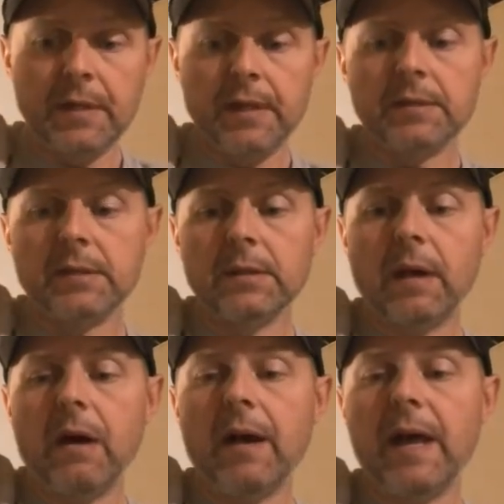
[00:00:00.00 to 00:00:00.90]
So
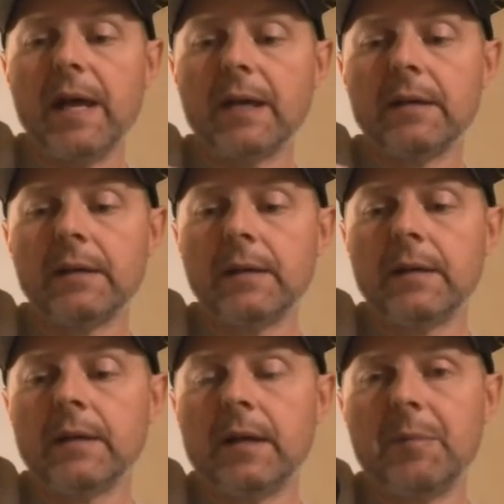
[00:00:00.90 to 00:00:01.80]
I'll hang
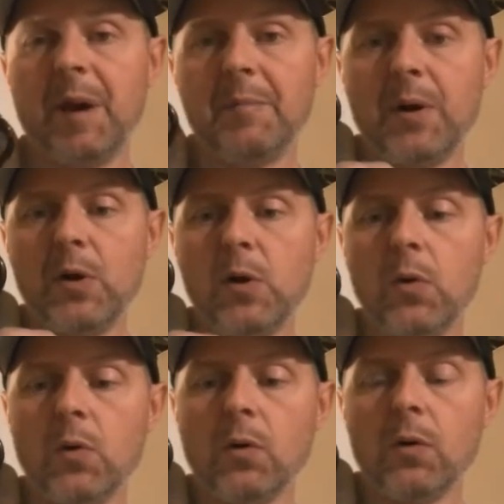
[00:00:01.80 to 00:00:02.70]
my bow
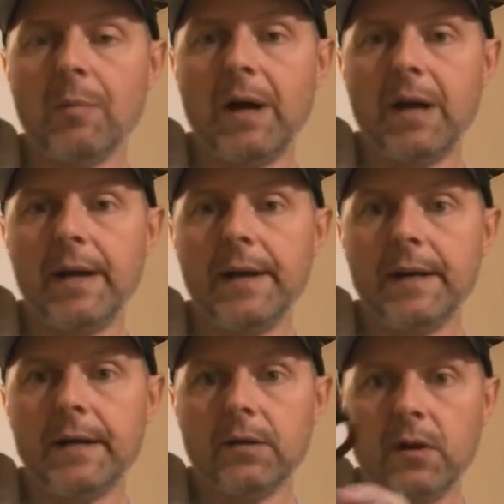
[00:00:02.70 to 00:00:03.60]
or
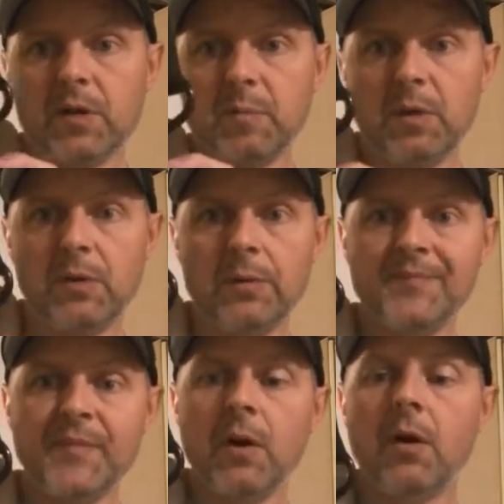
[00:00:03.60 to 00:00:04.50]
my crossbow
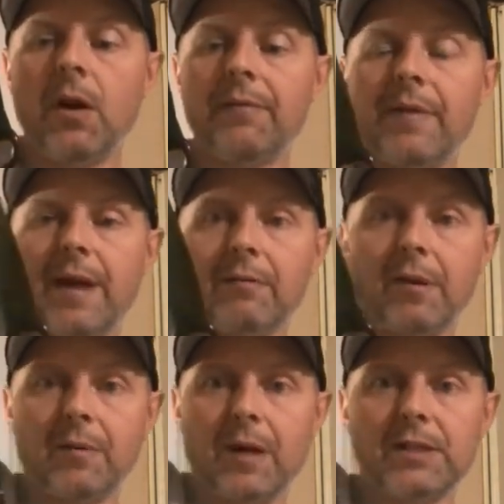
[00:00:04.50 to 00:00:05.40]
off of that
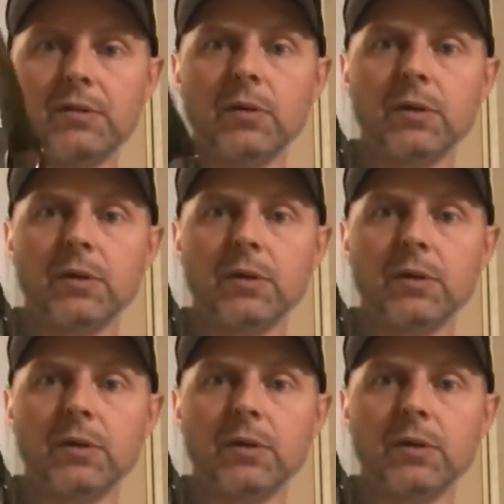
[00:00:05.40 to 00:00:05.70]
rubberized hook